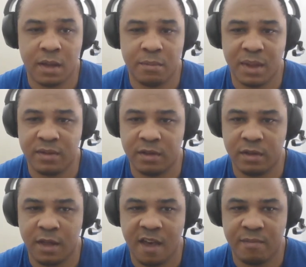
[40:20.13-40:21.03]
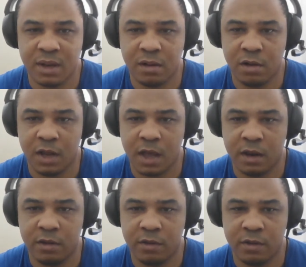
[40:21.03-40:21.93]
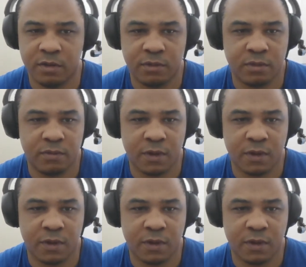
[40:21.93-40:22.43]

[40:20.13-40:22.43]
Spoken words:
This is how I basically have been learning how to do this.